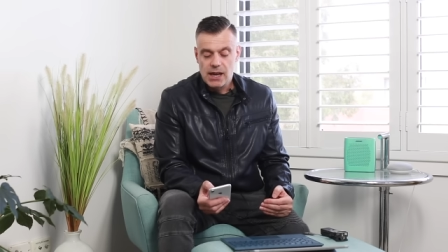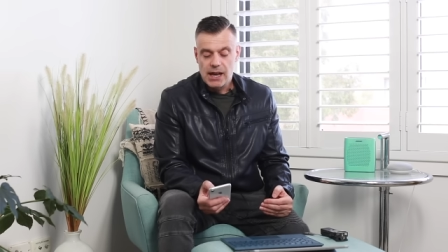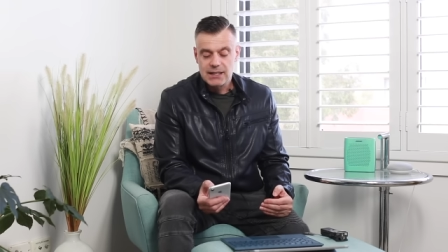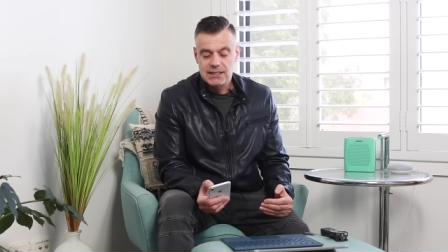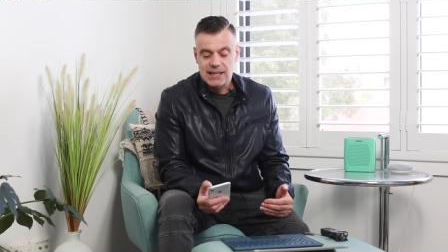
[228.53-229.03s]

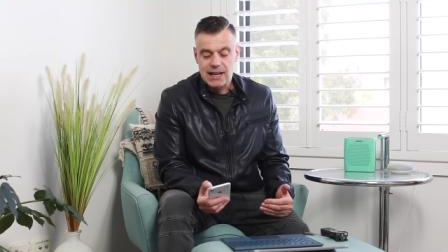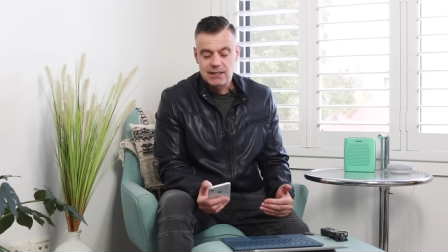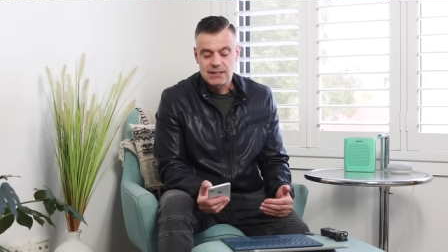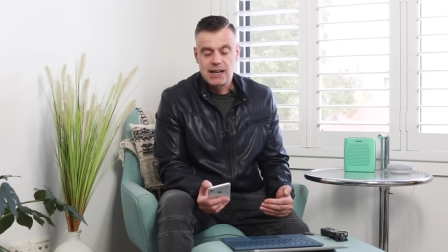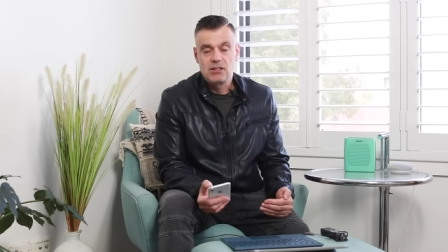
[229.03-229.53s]
and scale
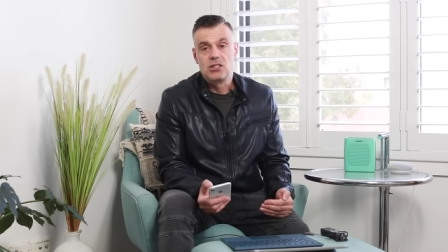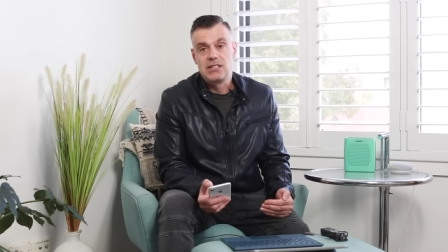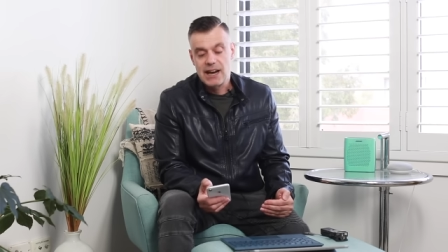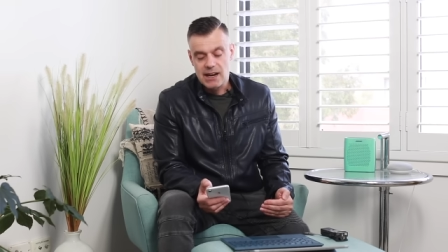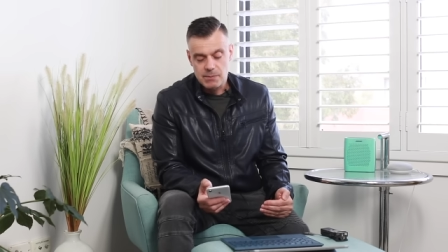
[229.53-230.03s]
it down to
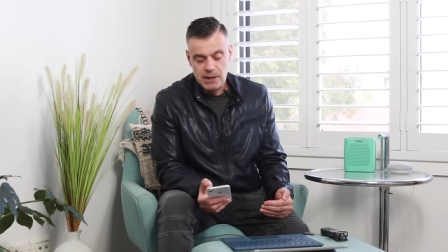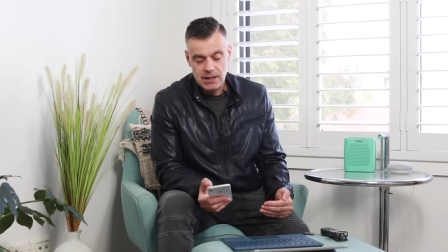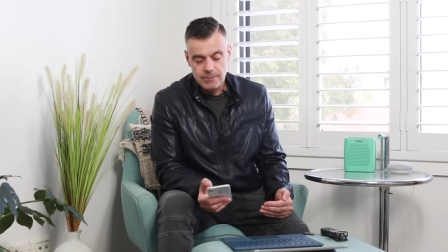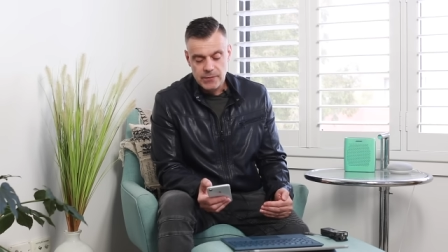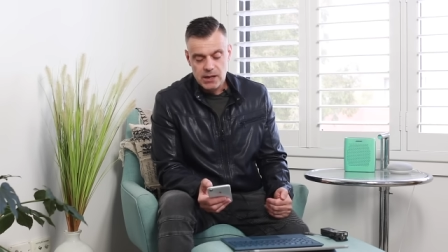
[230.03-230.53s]

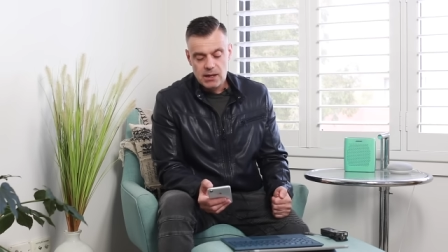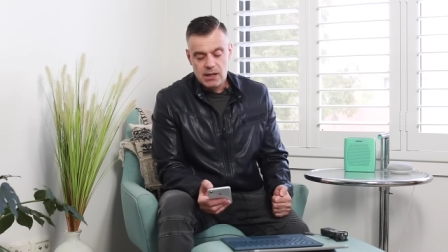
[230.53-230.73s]
1080p.